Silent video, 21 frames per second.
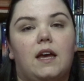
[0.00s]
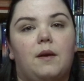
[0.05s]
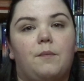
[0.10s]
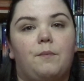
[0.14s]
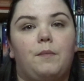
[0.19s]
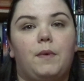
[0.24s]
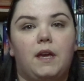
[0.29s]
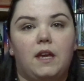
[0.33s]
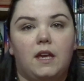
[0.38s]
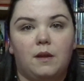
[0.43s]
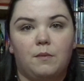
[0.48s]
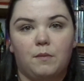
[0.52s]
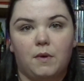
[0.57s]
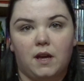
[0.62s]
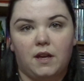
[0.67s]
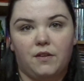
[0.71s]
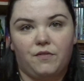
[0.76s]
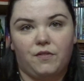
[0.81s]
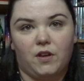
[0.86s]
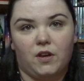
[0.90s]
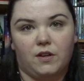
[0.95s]
Me and
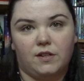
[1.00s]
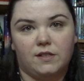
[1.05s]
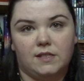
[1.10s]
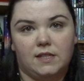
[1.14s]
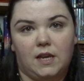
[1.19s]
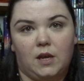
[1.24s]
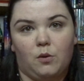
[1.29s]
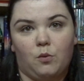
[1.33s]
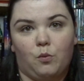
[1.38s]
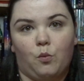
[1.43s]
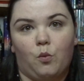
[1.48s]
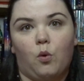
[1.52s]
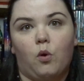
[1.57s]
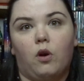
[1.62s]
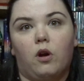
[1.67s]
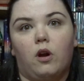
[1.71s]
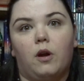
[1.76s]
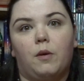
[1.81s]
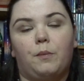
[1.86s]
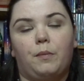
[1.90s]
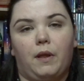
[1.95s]
my fiance
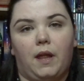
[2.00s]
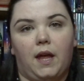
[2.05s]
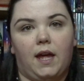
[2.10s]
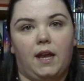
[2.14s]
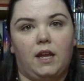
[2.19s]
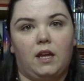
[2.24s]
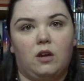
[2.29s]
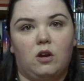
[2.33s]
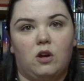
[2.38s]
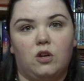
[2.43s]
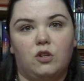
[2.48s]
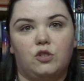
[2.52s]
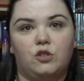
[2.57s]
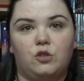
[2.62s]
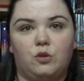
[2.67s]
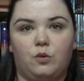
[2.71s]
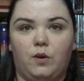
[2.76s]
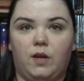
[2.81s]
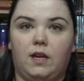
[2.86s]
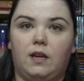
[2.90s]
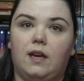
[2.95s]
were planning on
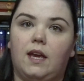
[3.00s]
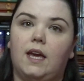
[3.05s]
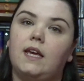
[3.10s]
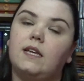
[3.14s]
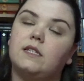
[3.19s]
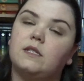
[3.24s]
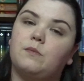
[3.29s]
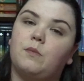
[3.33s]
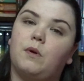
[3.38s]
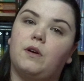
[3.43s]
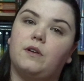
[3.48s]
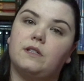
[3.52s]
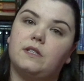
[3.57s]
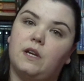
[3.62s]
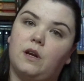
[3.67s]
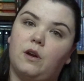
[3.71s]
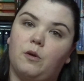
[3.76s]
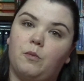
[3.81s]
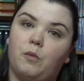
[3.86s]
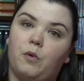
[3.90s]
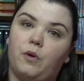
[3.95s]
doing a small
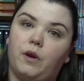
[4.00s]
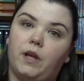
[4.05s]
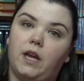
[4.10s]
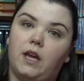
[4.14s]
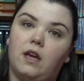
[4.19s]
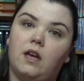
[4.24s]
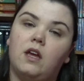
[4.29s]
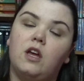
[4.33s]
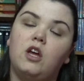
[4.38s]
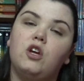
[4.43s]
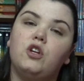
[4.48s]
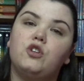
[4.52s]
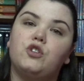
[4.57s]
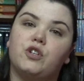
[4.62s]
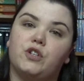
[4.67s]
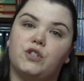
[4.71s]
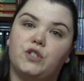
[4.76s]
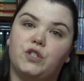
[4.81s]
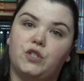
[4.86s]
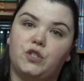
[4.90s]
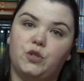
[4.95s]
ceremony,
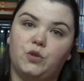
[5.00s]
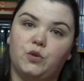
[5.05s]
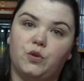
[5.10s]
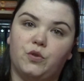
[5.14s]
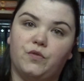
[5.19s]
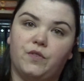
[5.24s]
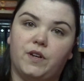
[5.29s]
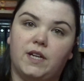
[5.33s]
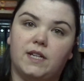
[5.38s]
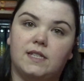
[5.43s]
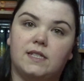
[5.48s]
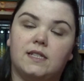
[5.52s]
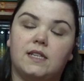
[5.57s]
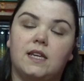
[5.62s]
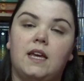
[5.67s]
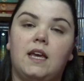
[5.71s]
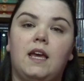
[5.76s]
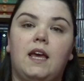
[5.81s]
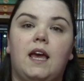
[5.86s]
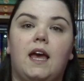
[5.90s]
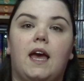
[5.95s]
just the two of us
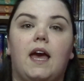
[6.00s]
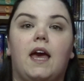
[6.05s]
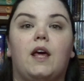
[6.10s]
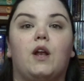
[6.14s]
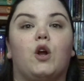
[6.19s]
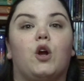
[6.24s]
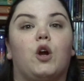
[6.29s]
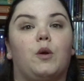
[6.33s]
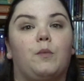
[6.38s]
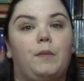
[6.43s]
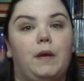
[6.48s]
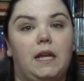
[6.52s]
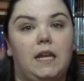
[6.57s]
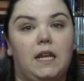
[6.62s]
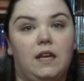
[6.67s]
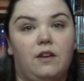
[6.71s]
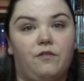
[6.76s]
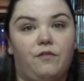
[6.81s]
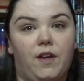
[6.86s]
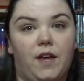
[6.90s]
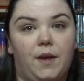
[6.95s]
and our
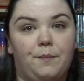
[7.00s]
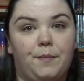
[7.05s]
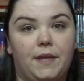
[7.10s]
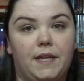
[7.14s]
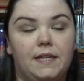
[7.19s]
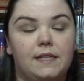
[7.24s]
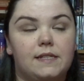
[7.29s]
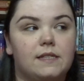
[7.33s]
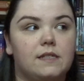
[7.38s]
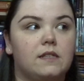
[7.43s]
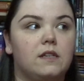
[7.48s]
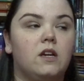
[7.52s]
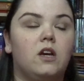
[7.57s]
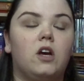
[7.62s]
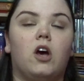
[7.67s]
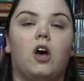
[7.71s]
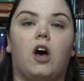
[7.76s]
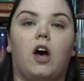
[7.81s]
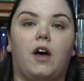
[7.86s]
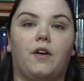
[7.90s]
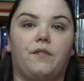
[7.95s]
immediate families,
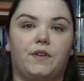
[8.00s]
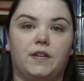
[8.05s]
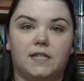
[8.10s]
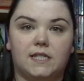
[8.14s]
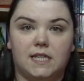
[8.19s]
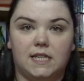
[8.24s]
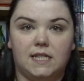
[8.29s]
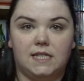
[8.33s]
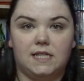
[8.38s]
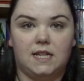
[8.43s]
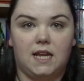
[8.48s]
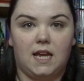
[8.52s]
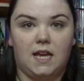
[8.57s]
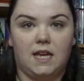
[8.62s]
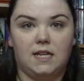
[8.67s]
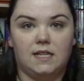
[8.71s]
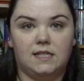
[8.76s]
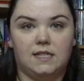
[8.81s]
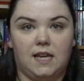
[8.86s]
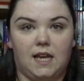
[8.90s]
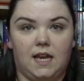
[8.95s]
obviously
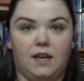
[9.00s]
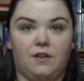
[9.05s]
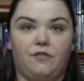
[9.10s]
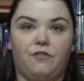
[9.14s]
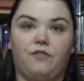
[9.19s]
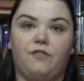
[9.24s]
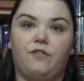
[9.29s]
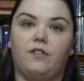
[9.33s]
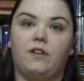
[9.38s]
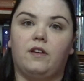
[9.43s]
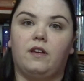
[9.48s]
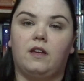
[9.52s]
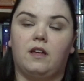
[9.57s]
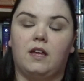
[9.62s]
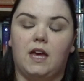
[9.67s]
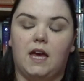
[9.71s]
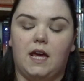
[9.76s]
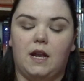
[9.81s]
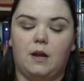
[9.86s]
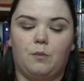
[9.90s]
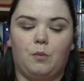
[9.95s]
staying safe
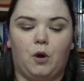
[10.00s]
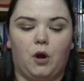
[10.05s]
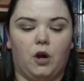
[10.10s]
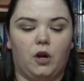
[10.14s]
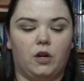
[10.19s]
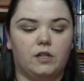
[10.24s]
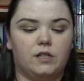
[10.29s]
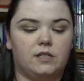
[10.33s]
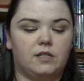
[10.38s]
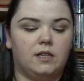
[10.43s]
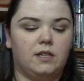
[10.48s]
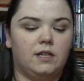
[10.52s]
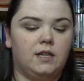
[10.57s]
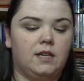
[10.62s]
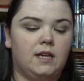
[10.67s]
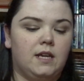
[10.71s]
and apart.